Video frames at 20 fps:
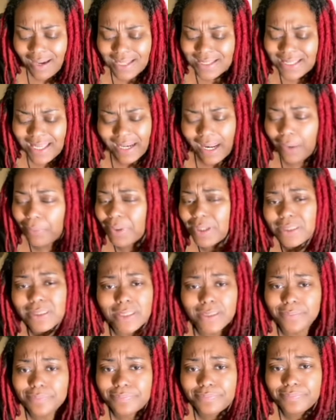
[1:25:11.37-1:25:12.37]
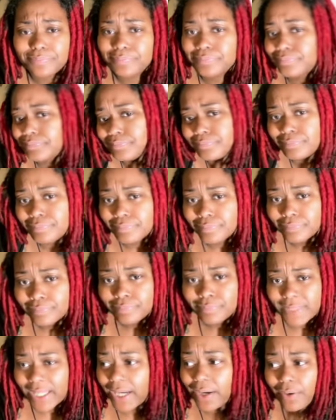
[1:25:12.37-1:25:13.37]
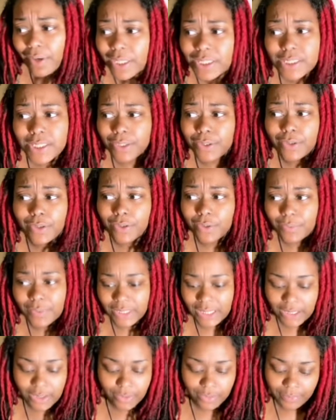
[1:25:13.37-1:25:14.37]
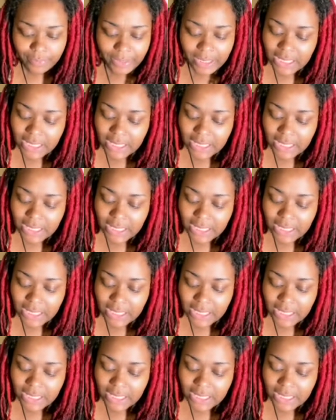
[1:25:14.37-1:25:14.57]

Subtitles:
because they're not worth it. They're going to continue to do what they do